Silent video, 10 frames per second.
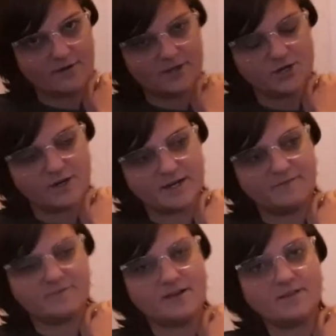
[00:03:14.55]
And you're going to
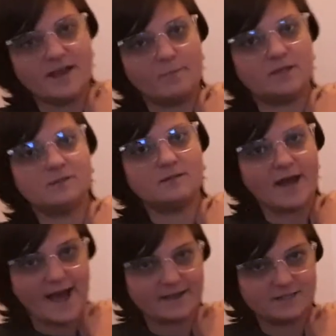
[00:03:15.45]
feel that muscle
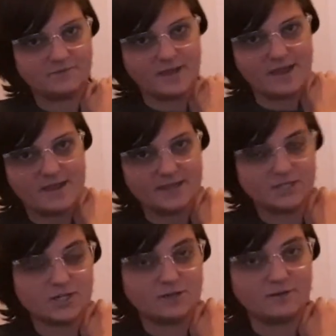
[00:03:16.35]
activate
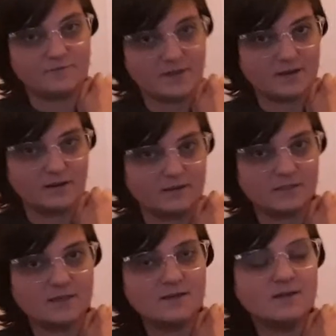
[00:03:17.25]
into your fingers
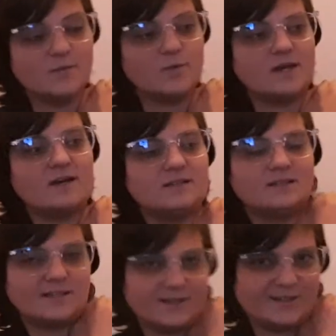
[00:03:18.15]
because it's
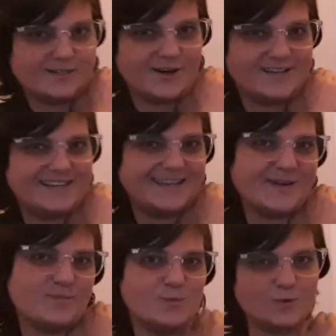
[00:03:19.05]
going to start to
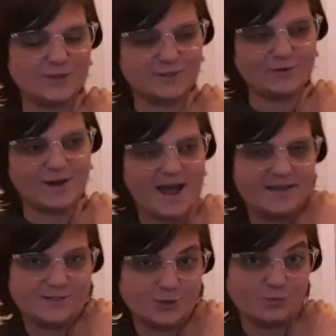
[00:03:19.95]
get more sore
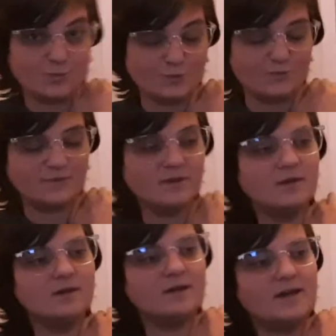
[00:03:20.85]
as you move.
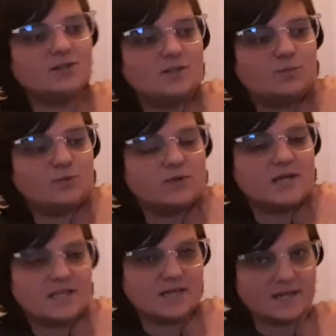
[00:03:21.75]
And just
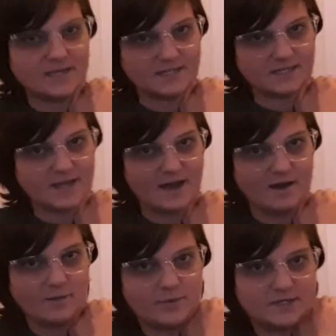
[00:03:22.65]
breathing into that
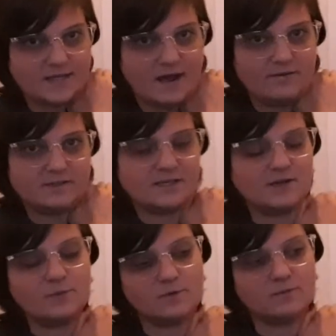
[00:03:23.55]
up and down is going to
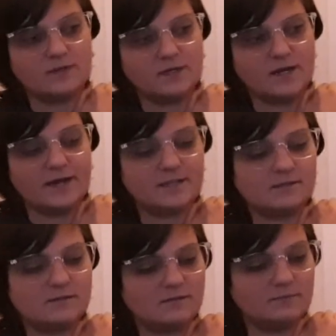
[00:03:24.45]
be really nice.